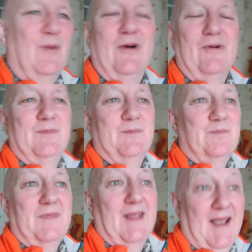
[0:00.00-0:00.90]
Well,
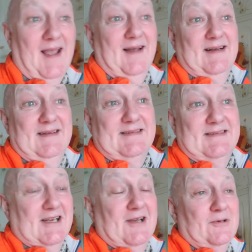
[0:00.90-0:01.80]

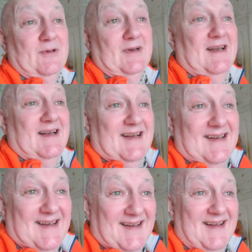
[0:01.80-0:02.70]
so
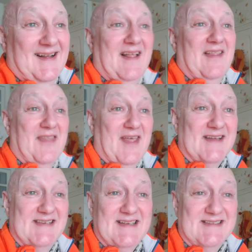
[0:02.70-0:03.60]

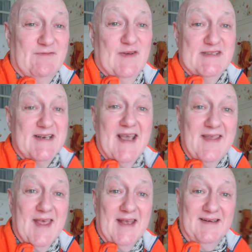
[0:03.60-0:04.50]
that's it for
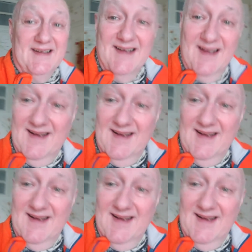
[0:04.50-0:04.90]
today then.